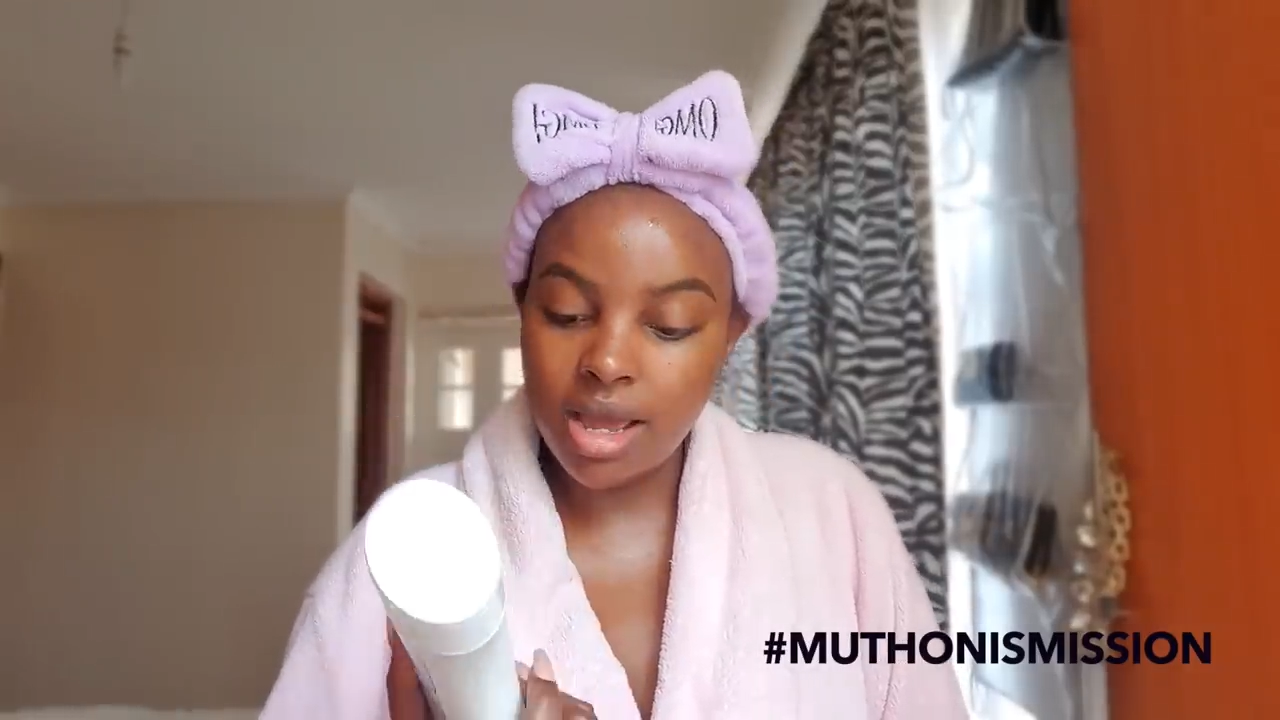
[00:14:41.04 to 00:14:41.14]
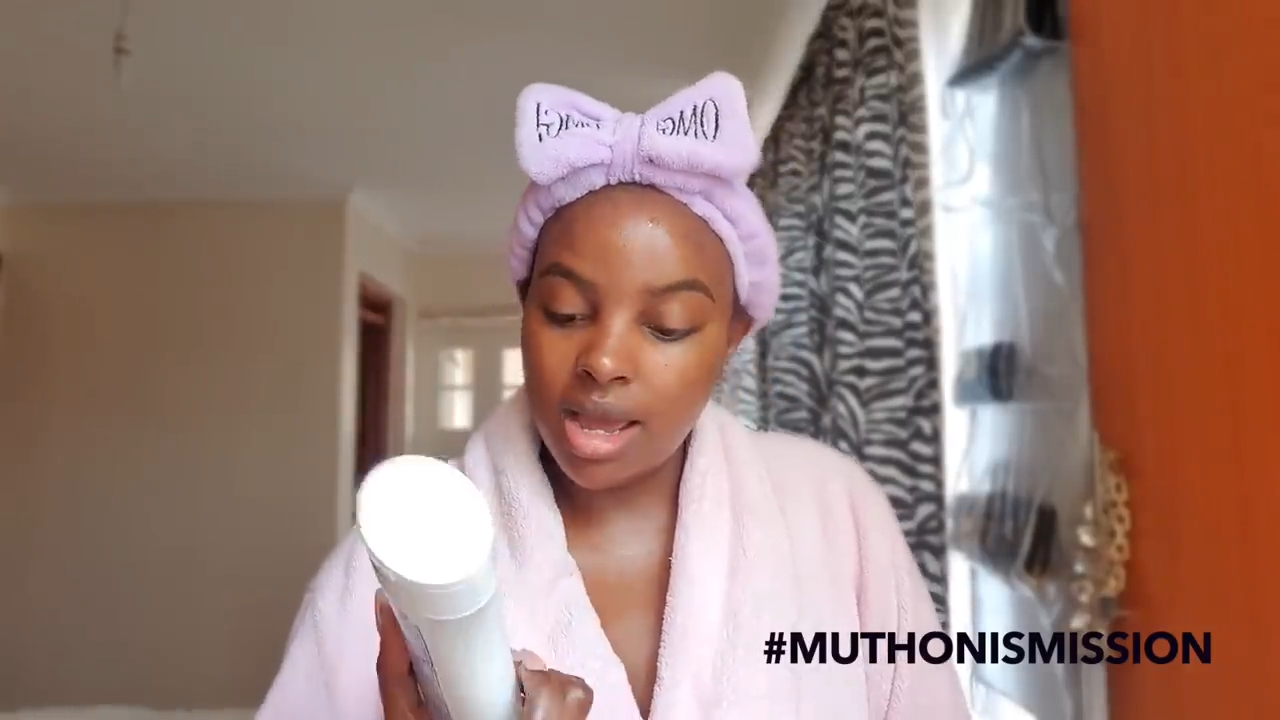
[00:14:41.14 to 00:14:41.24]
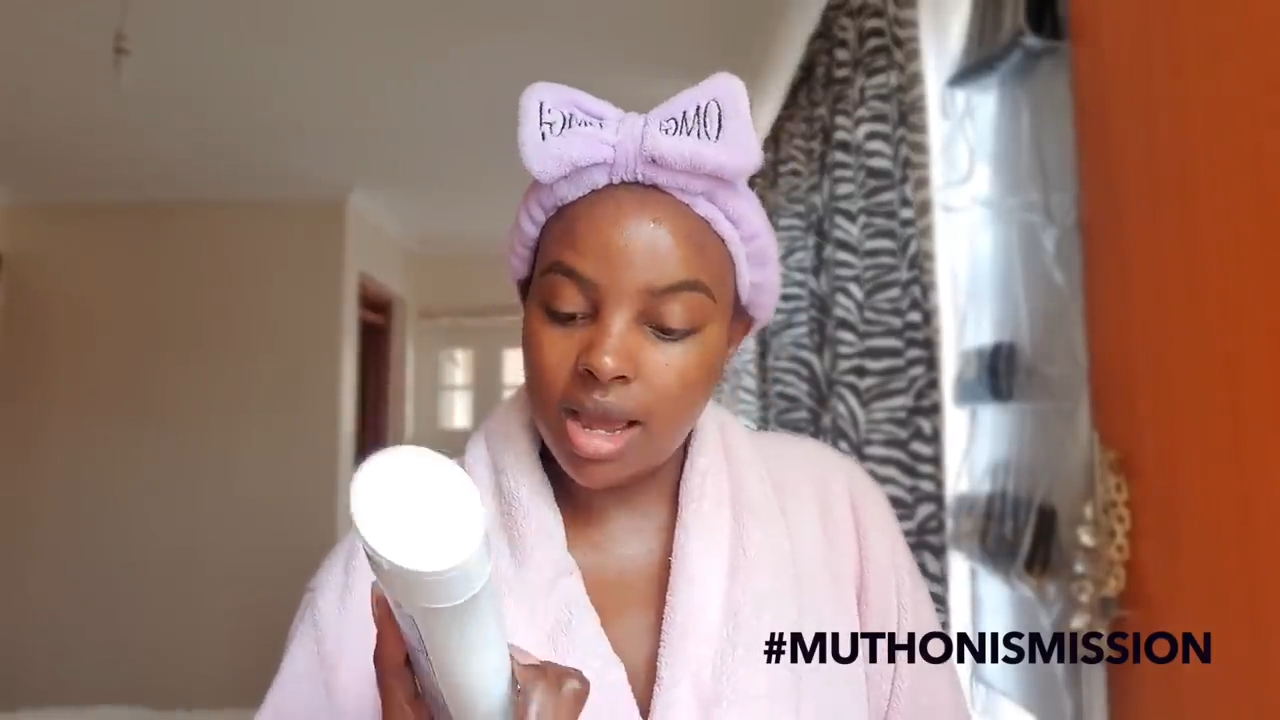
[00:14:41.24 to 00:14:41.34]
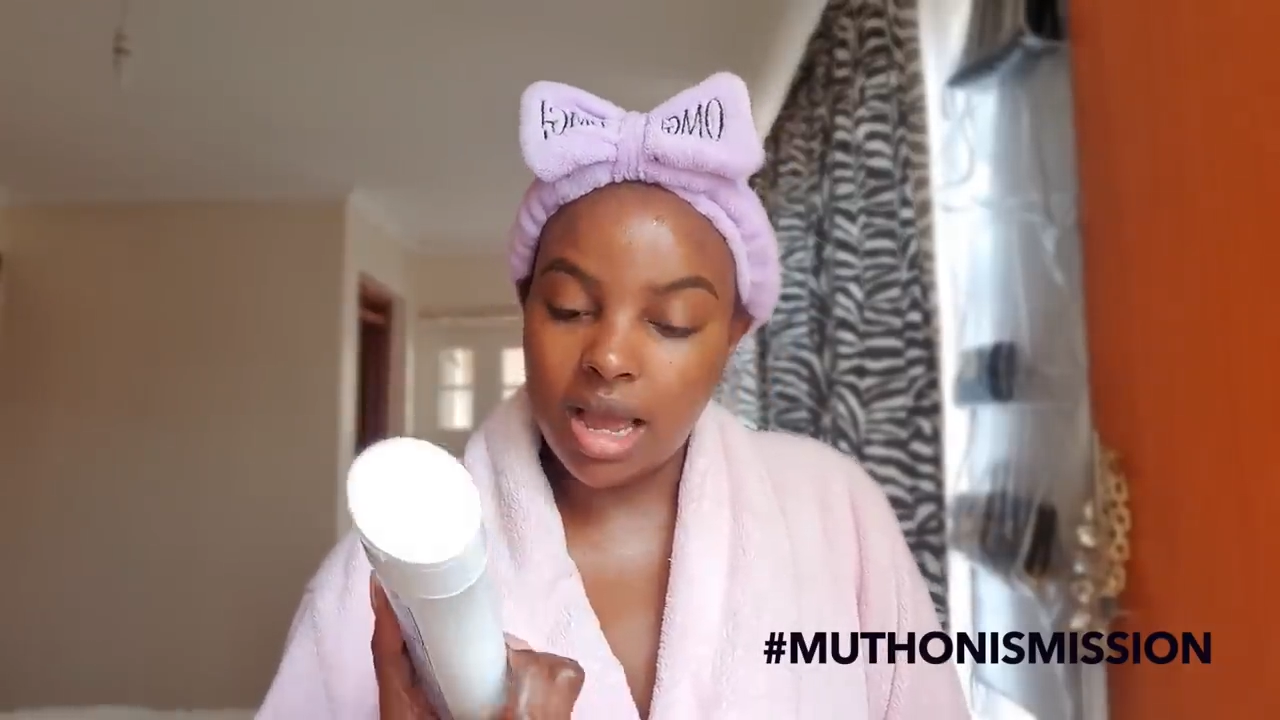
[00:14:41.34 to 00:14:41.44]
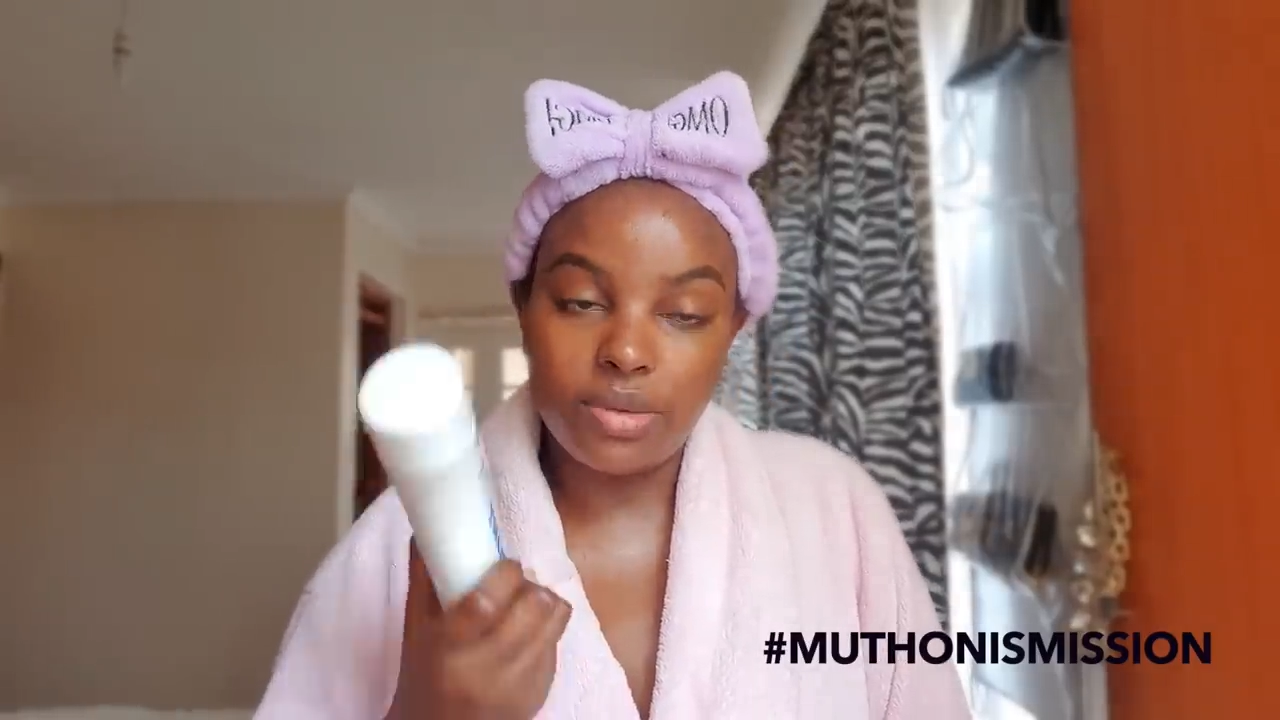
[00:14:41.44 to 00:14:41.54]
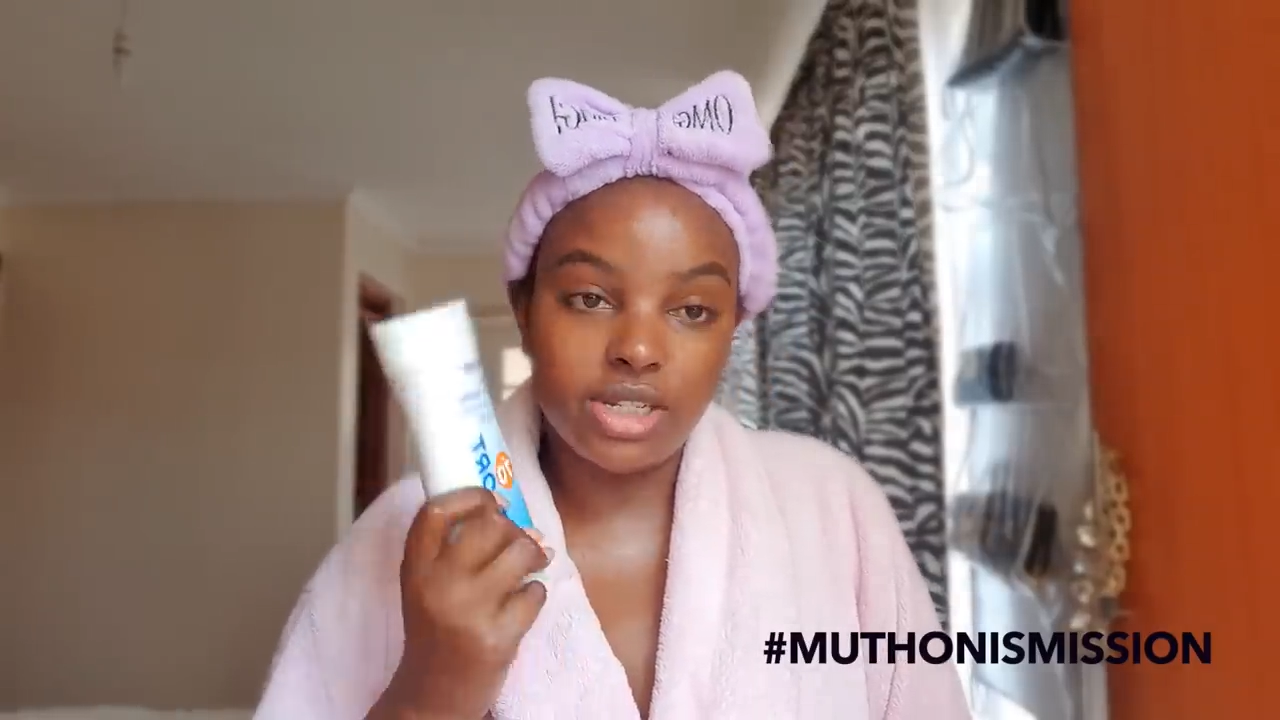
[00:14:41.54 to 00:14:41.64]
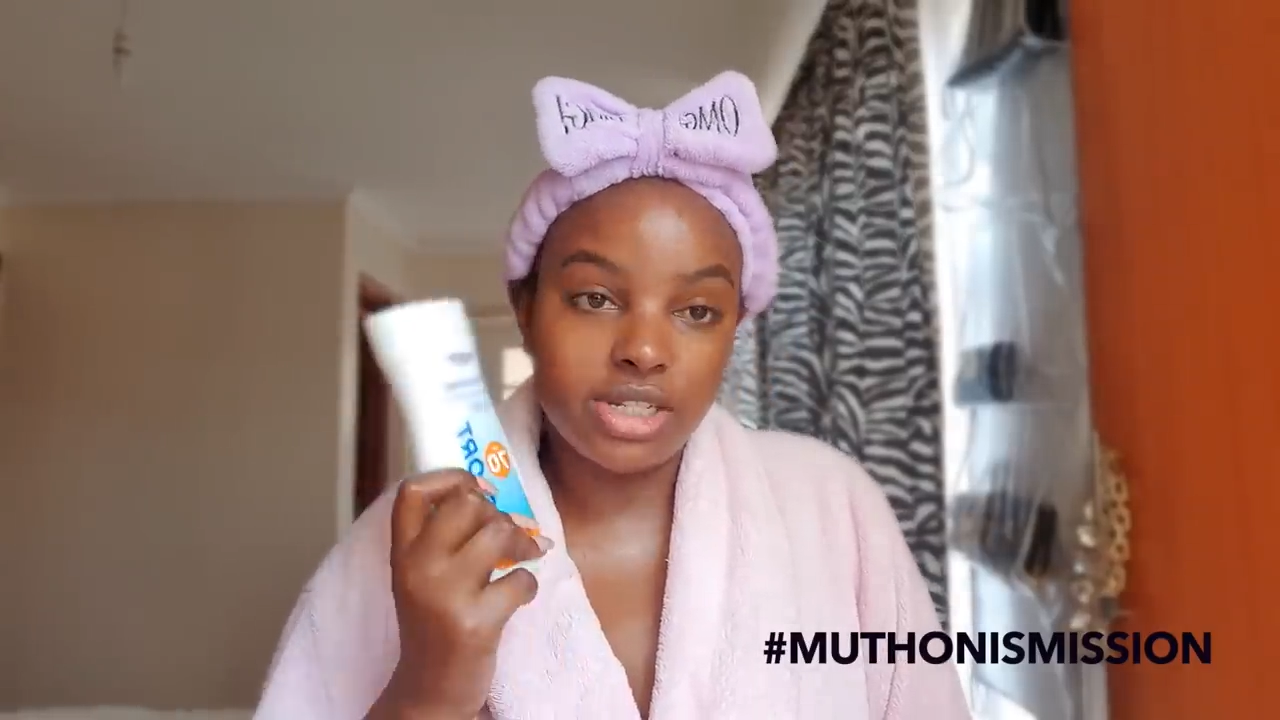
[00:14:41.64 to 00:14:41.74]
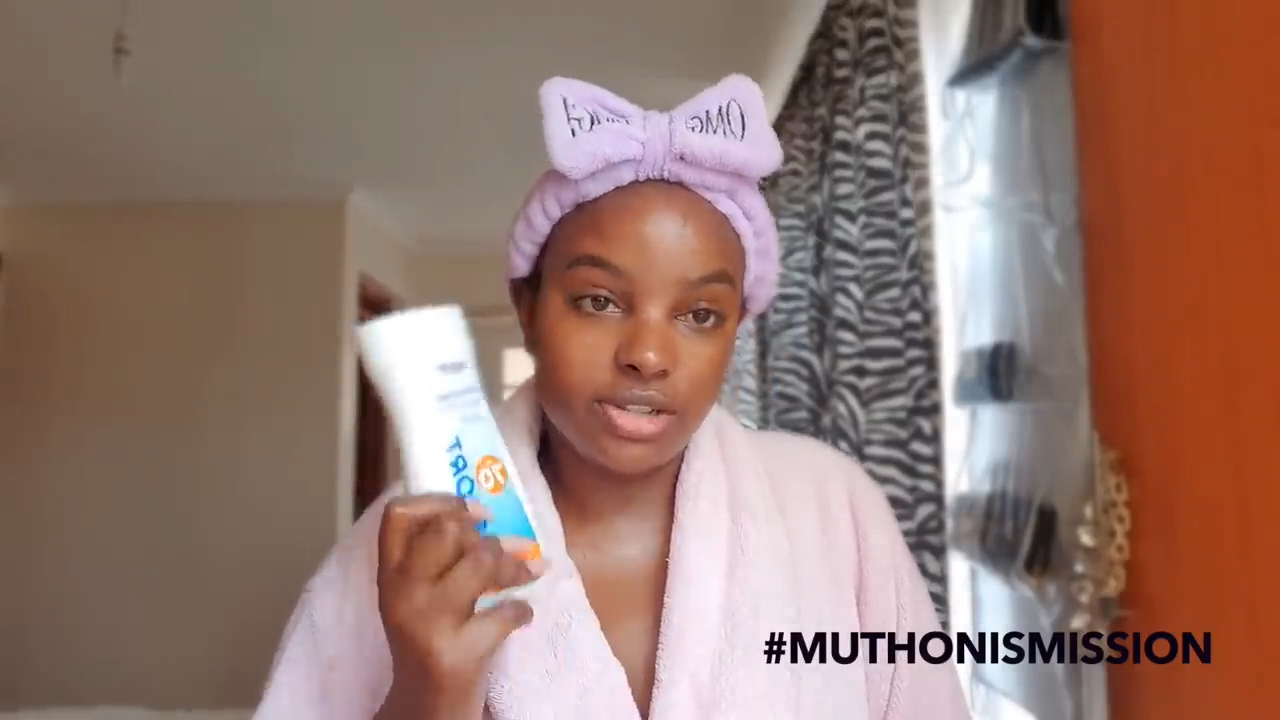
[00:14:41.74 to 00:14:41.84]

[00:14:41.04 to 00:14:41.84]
uh, which she